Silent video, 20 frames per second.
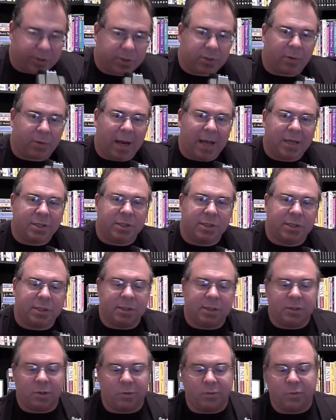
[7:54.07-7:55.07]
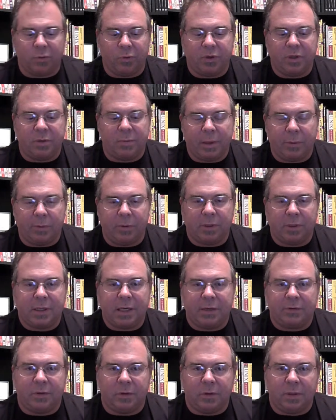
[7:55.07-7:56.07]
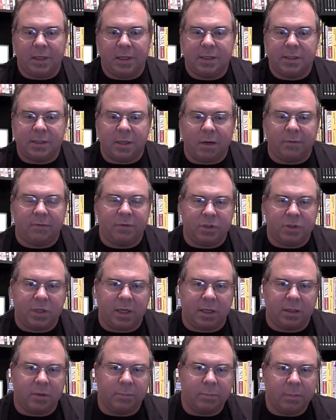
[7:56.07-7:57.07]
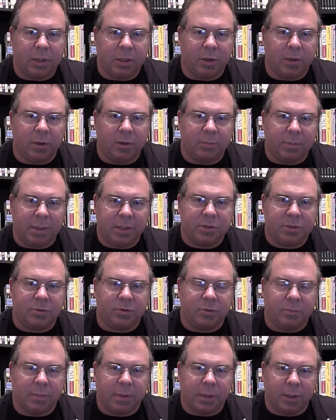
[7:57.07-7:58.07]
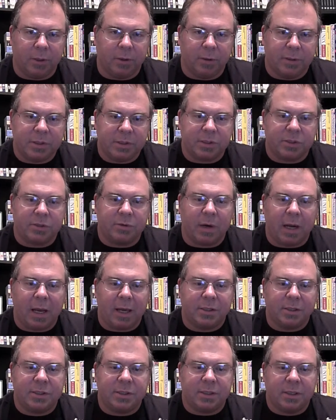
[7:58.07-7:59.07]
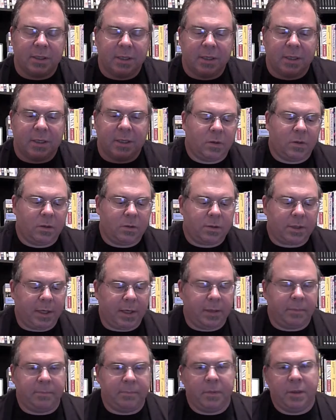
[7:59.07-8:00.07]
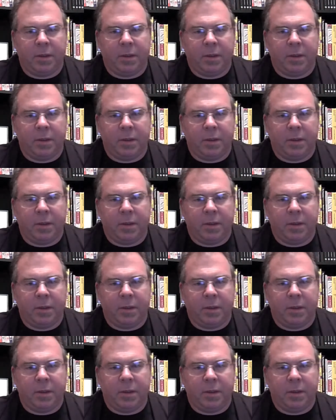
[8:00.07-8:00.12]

scratches and so forth, you may want to take the lens off and check the mirror and make sure the mirror isn't scratched. Okay.